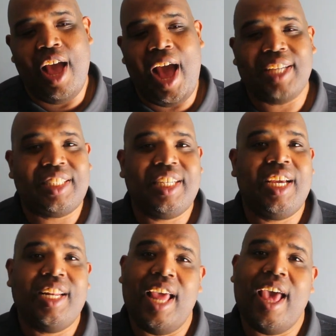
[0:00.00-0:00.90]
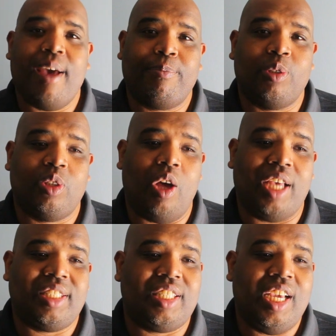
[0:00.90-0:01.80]
I seen that episode. I
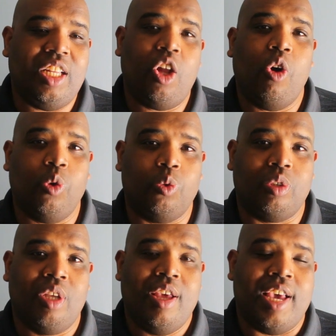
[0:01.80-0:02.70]
seen those.